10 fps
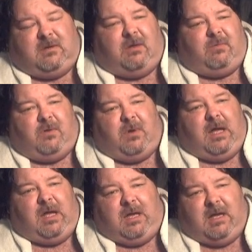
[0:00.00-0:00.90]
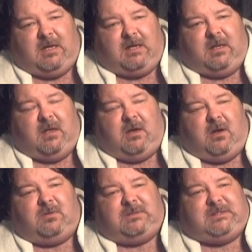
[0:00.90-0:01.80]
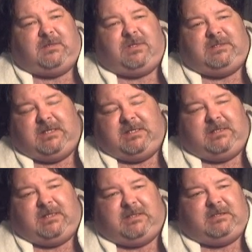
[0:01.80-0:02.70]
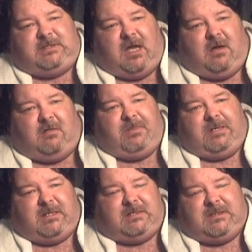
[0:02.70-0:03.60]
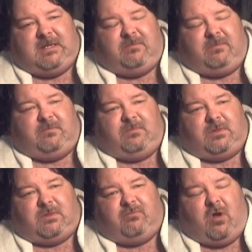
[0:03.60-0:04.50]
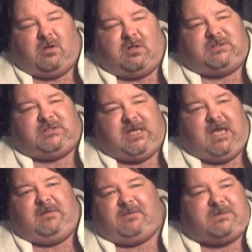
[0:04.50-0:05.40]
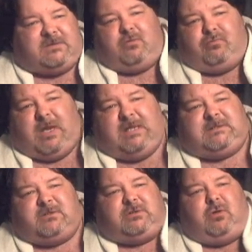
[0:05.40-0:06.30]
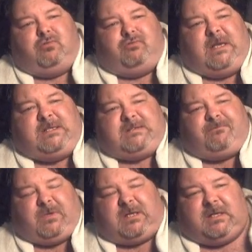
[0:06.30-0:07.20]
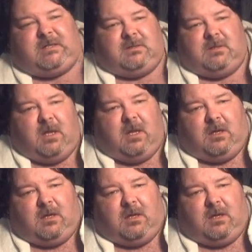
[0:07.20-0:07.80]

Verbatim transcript: Blah, blah, blah oh, someone didn't get a job because they were the wrong shade. If there's no race, there's no race freaking